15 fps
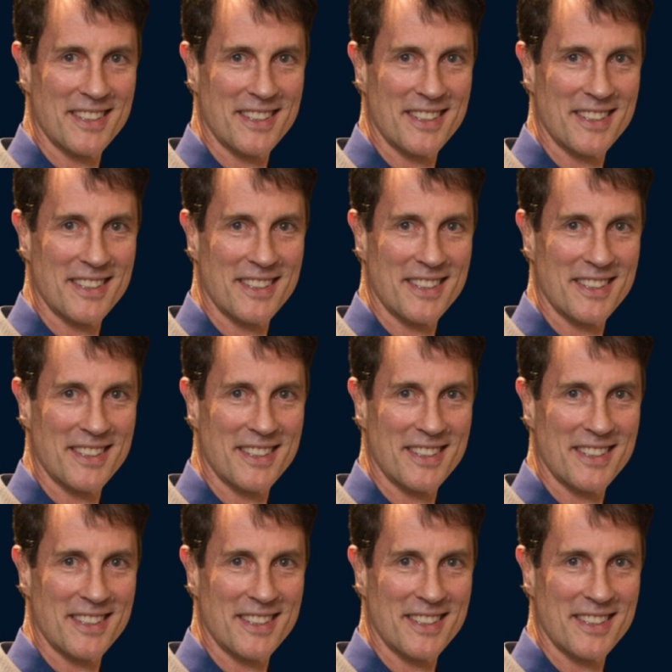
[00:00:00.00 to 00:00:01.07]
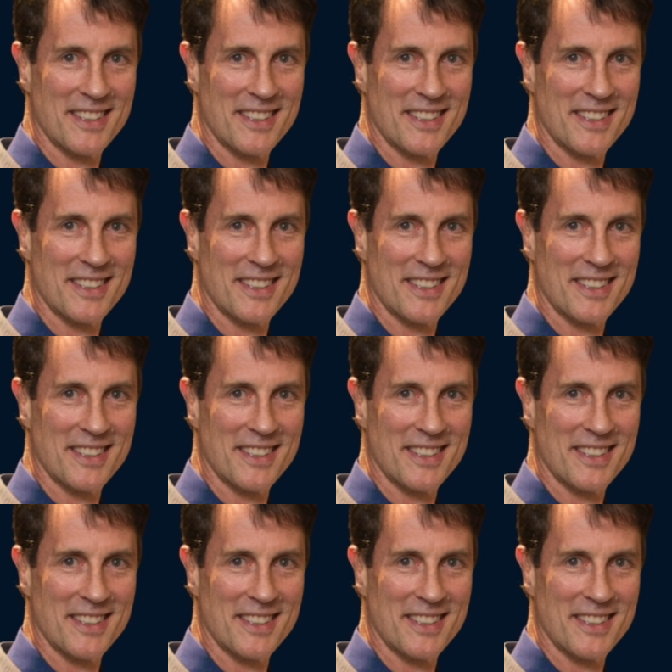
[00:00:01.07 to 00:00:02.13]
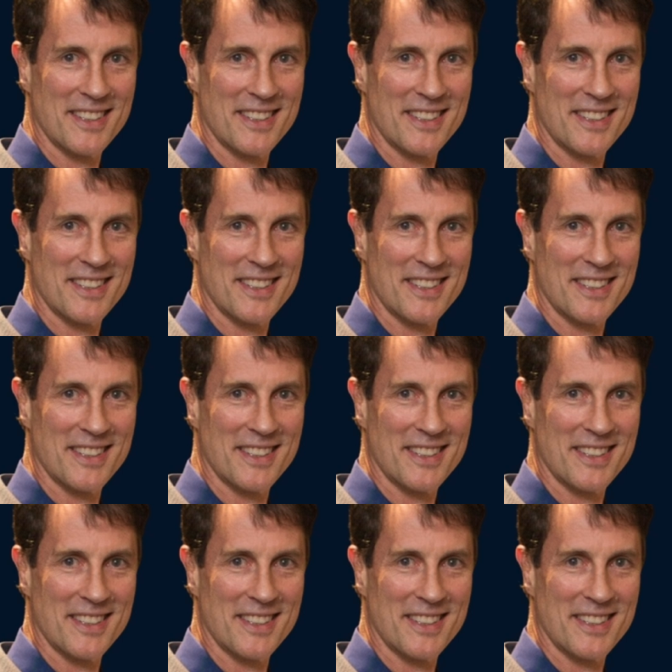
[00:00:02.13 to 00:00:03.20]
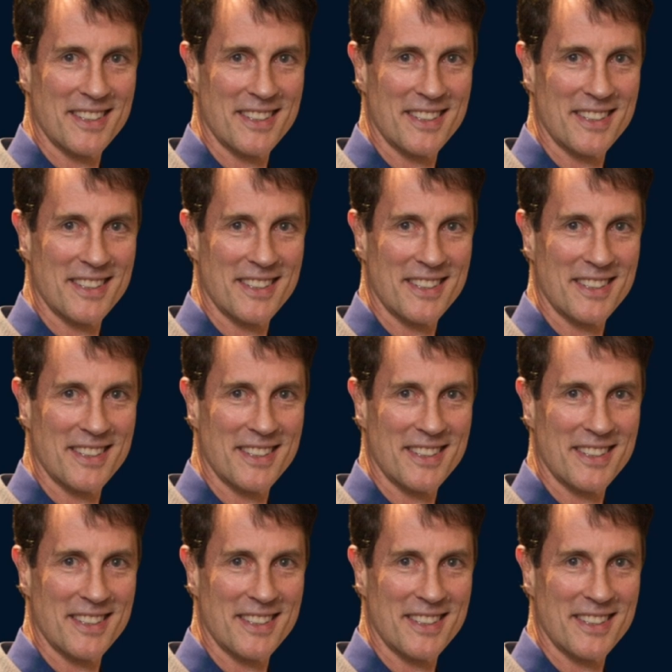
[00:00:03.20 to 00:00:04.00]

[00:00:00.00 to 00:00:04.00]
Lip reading: This is a still picture; no speech is visible.